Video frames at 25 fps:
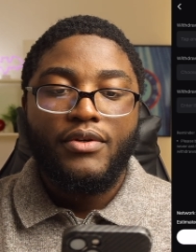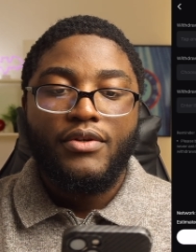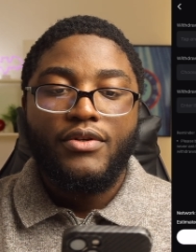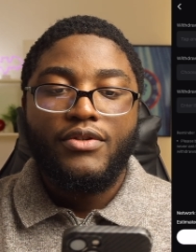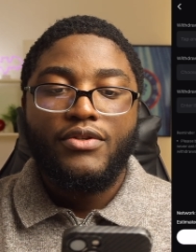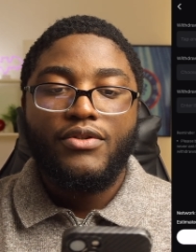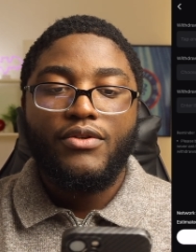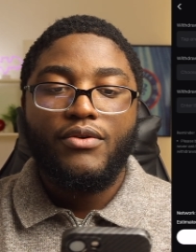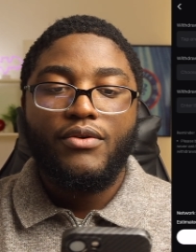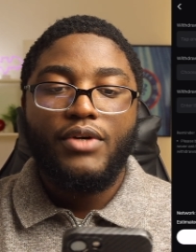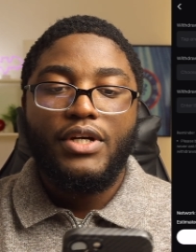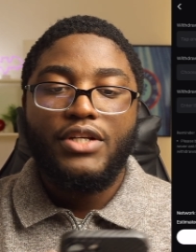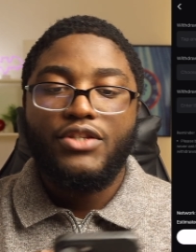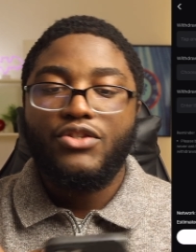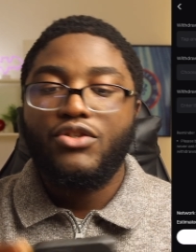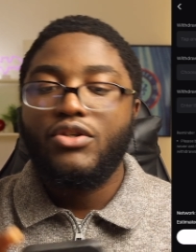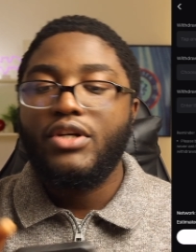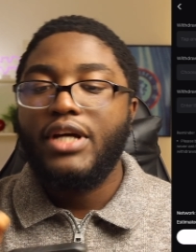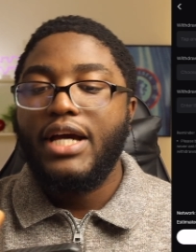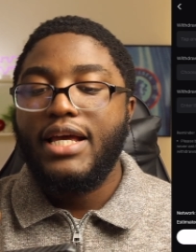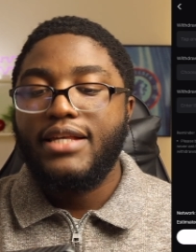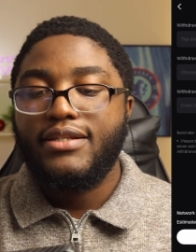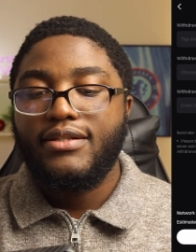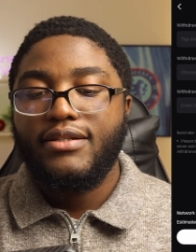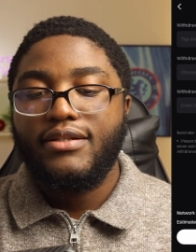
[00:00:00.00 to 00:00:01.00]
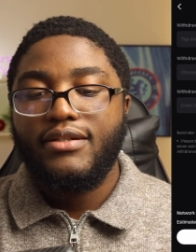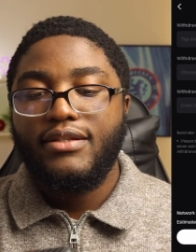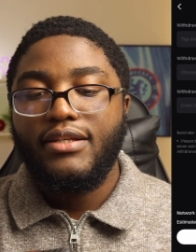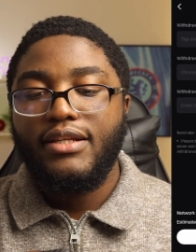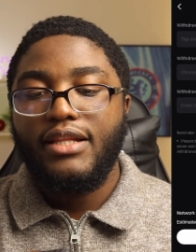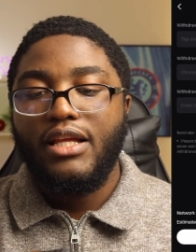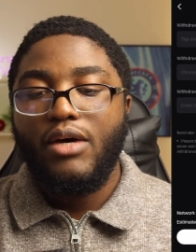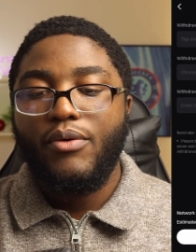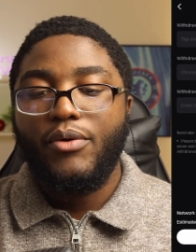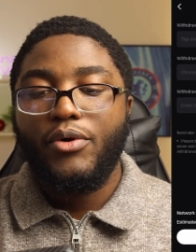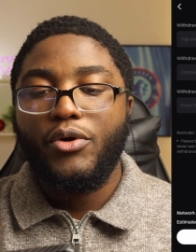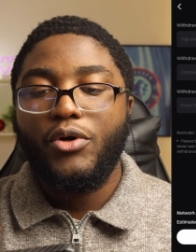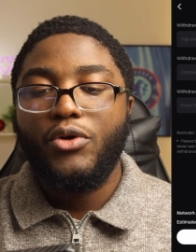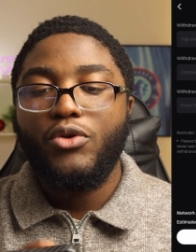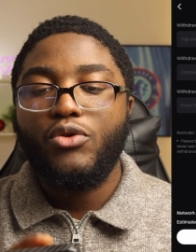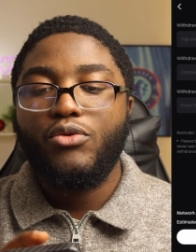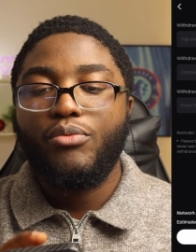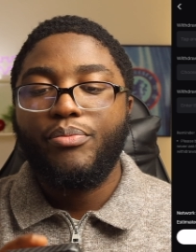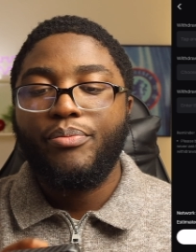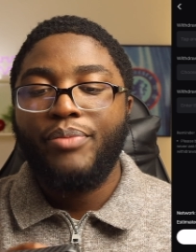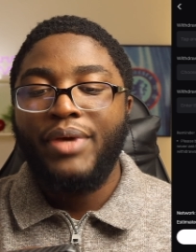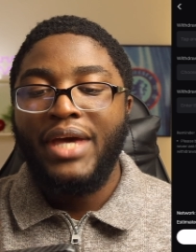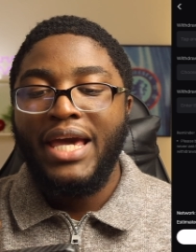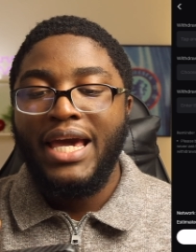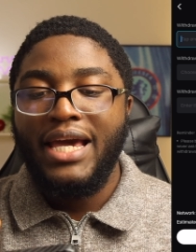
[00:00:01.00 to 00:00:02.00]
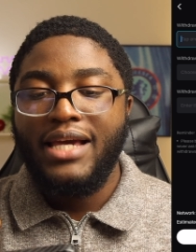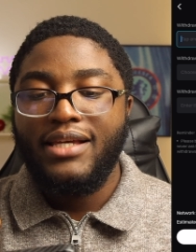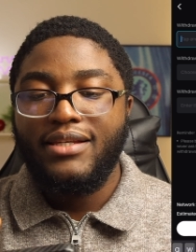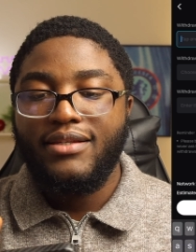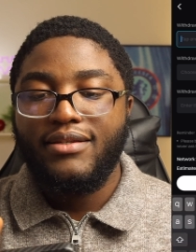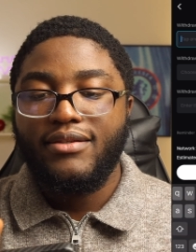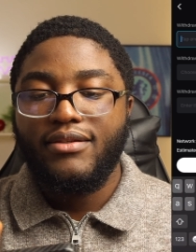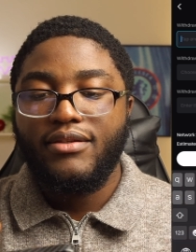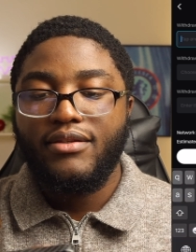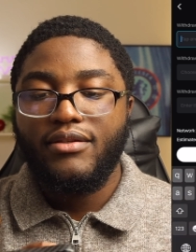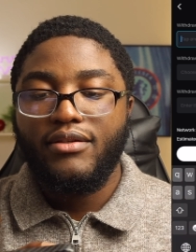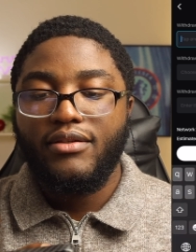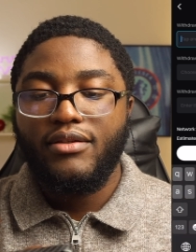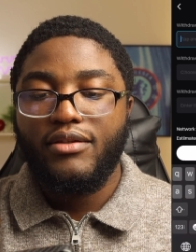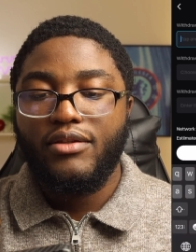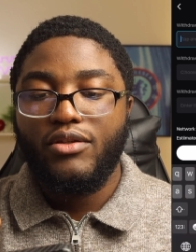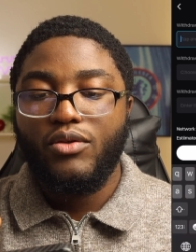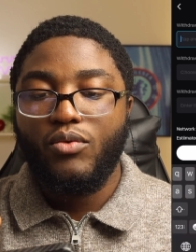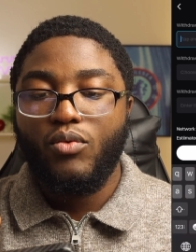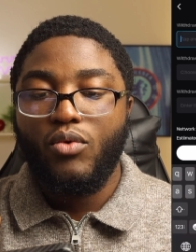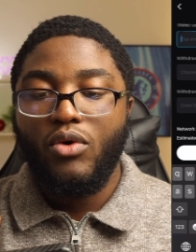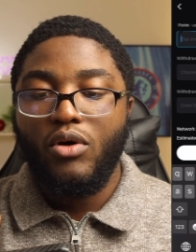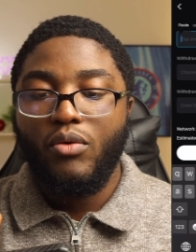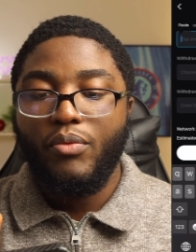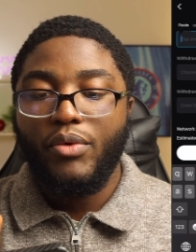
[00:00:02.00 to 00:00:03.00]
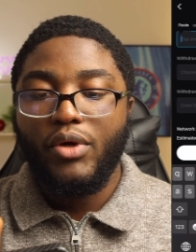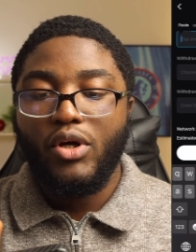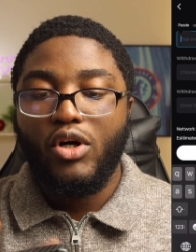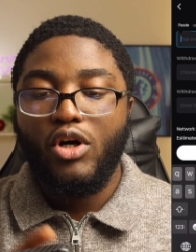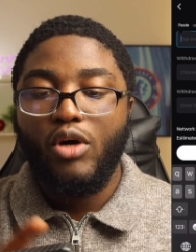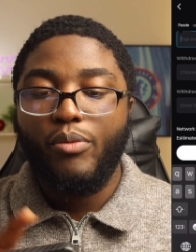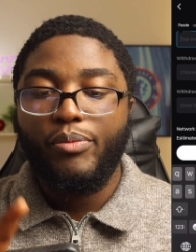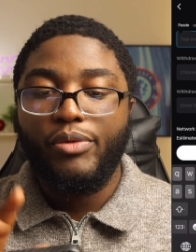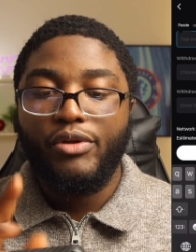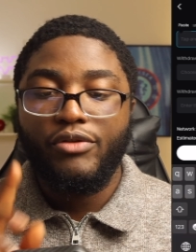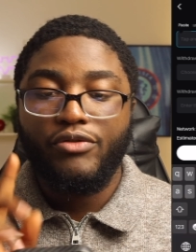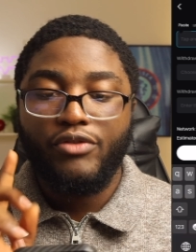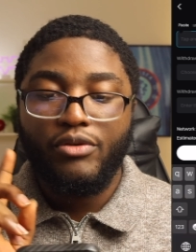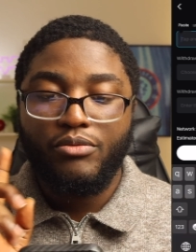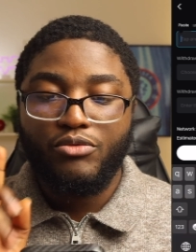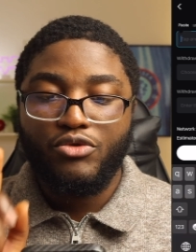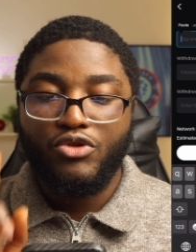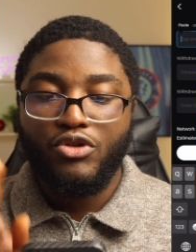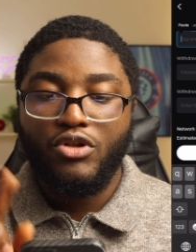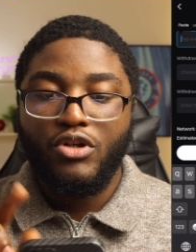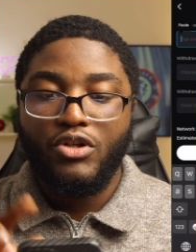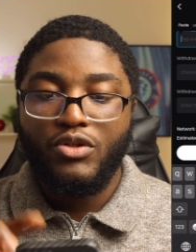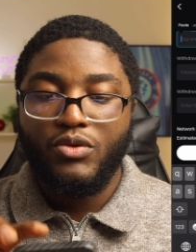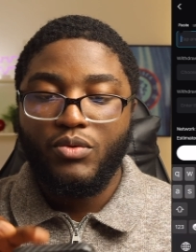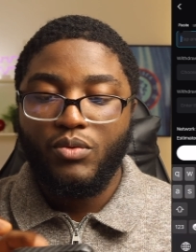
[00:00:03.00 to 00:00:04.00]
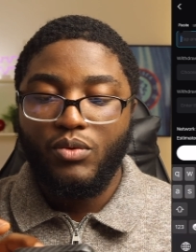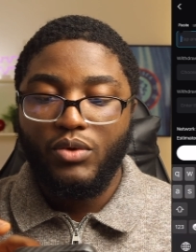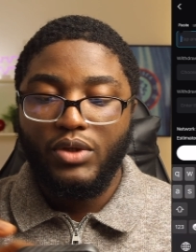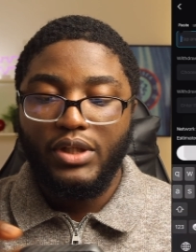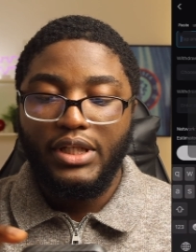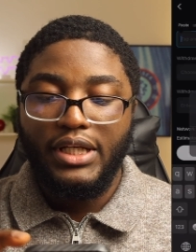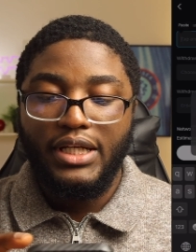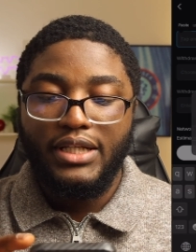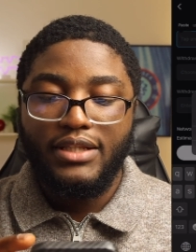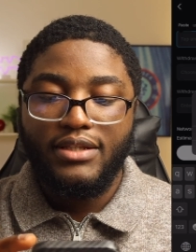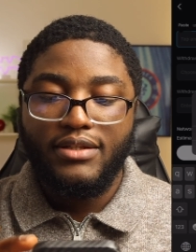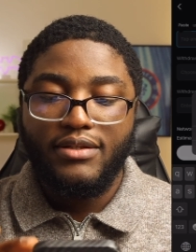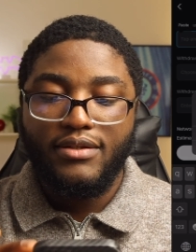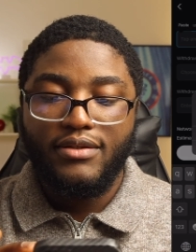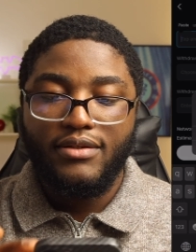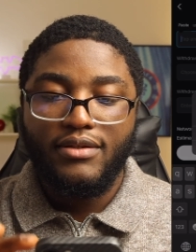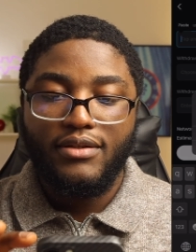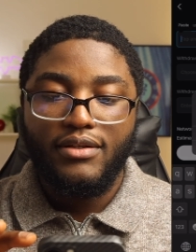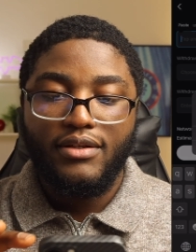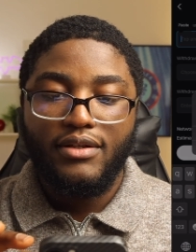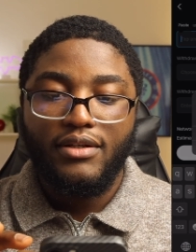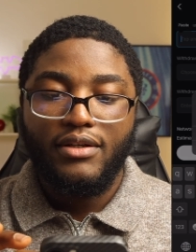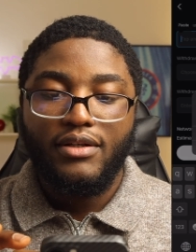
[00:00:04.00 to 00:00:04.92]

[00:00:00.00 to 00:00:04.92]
So as you guys can see, now we're going to paste the one we copied from trust wallets,